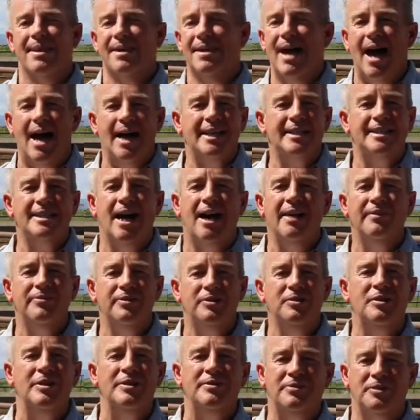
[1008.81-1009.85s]
God is
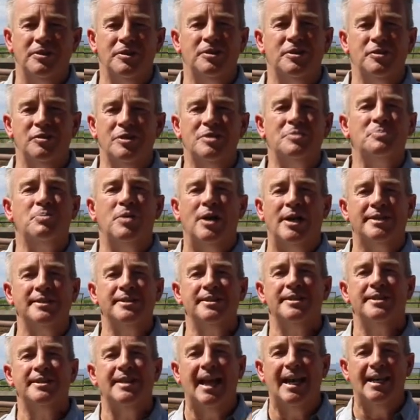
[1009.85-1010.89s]
often referred to his
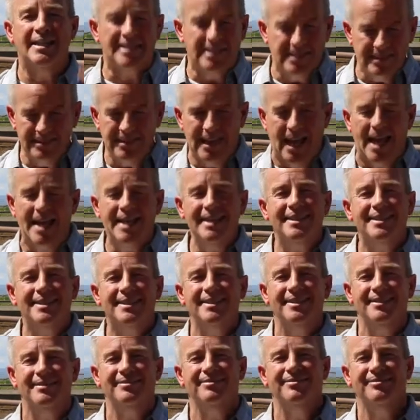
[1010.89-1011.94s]
presence as a
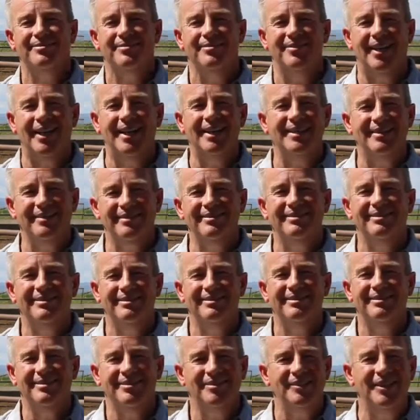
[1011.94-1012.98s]
light, right?
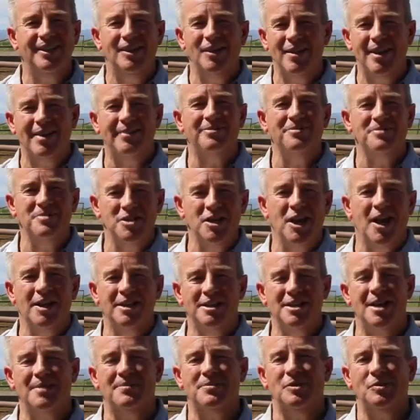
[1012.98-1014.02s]
We know that from John
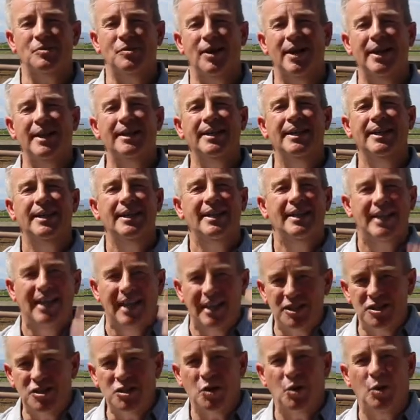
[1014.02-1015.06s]
chapter 1.
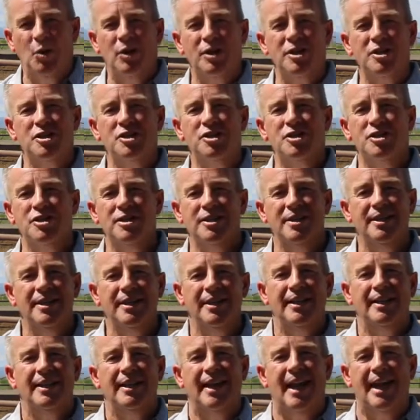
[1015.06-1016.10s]
A torch,
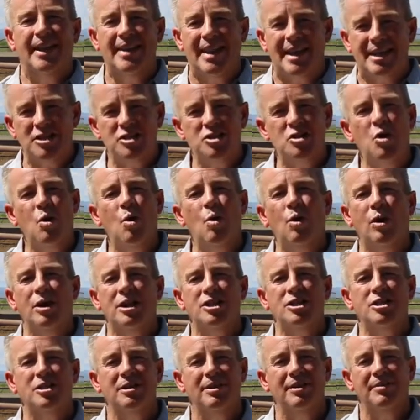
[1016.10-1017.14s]
and that
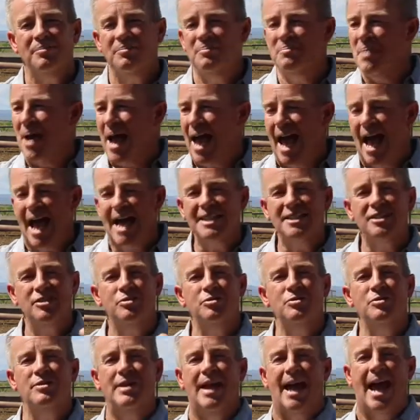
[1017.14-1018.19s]
torch passed
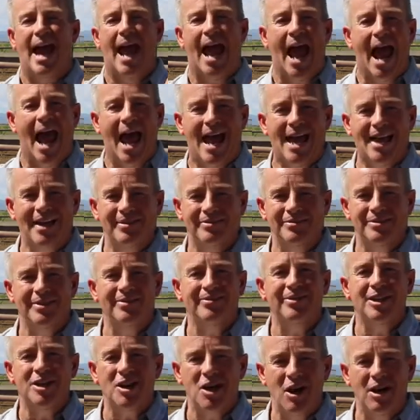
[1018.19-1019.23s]
through the halves
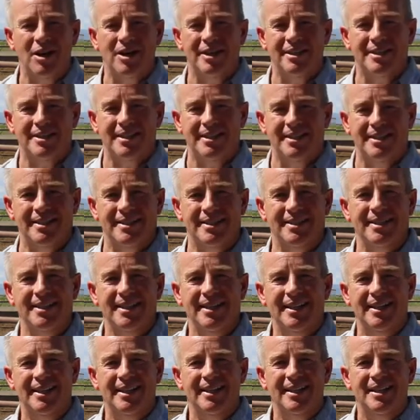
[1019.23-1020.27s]
of the carcasses,
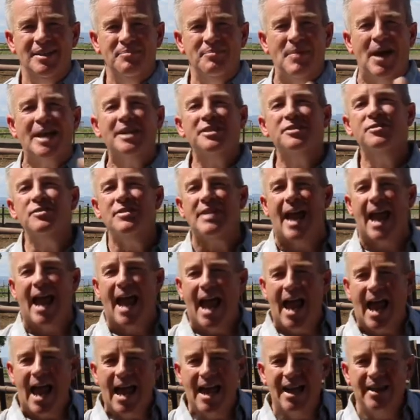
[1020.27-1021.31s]
passed through the
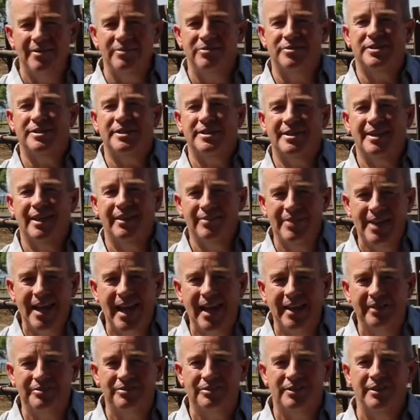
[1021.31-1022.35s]
halves of the
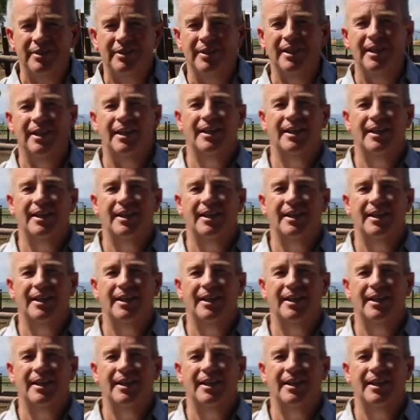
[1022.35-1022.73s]
heifer.